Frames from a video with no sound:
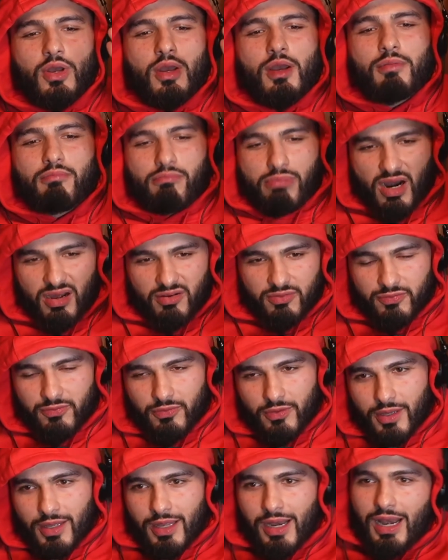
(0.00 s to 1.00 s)
bruv,
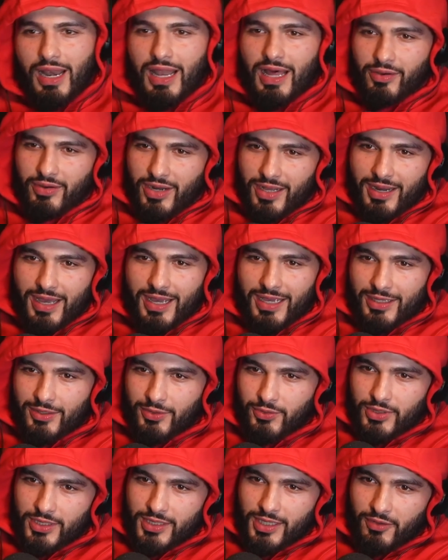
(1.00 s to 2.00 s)
louder. That ain't
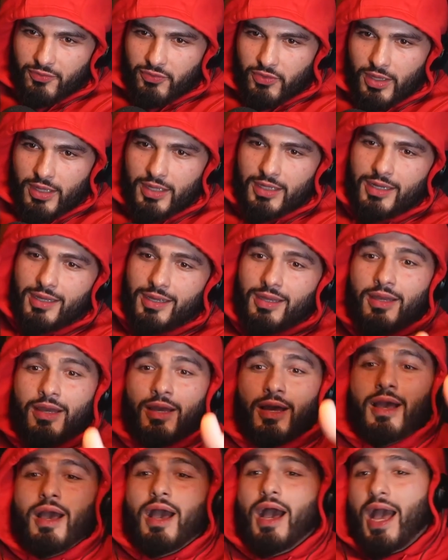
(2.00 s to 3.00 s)
good enough yet, innit?
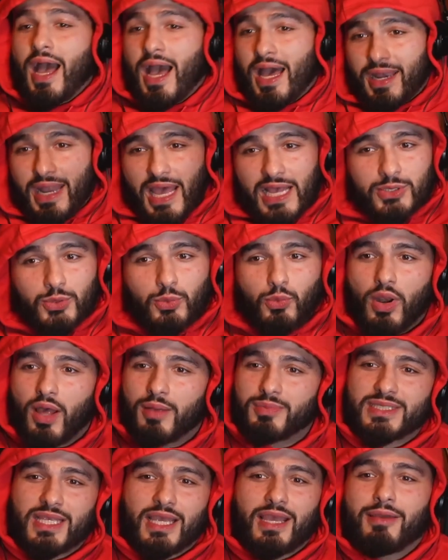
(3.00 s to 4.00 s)
And that's all
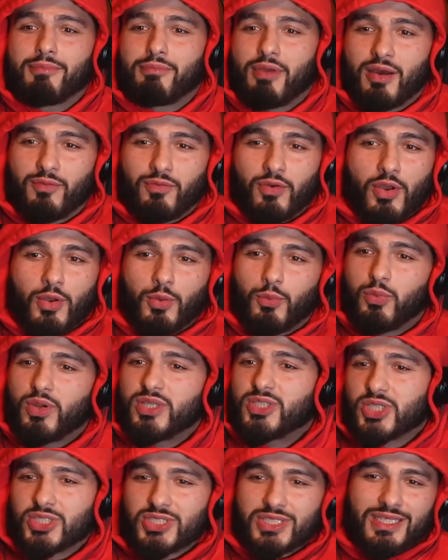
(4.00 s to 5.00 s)
I'm saying, bruv. We
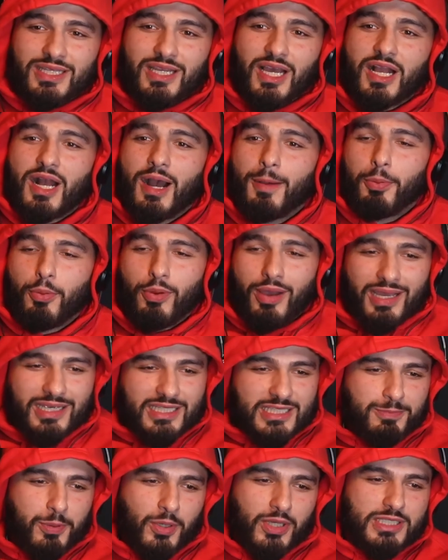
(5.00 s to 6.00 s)
just need a couple
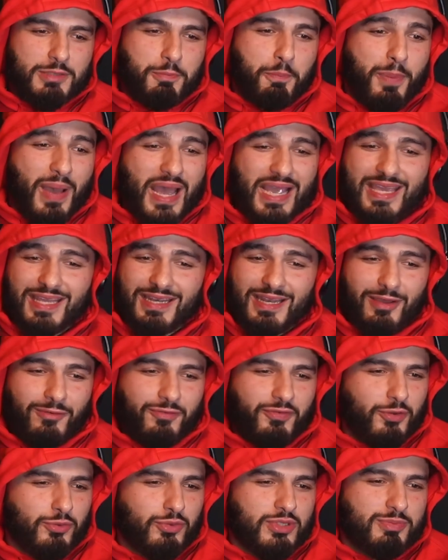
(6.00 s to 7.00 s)
experts back in their
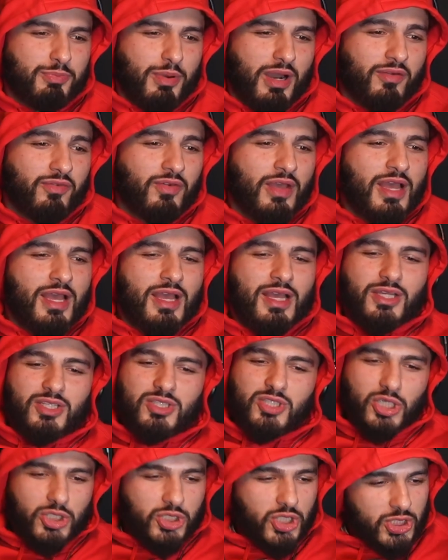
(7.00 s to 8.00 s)
fields, bruv,
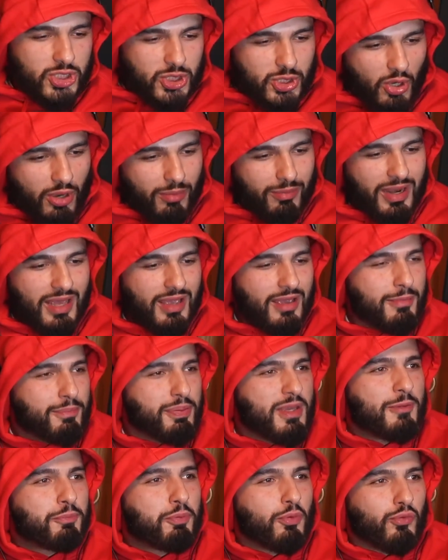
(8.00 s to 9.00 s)
to just stop letting
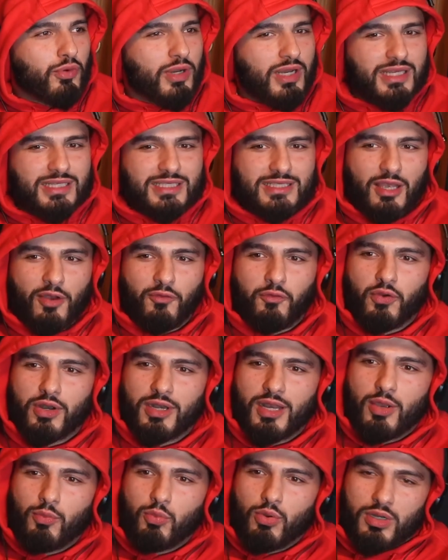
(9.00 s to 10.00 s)
people release stuff when
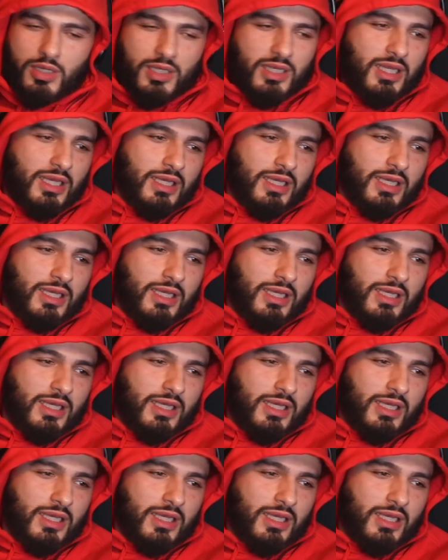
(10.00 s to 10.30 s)
they want, innit?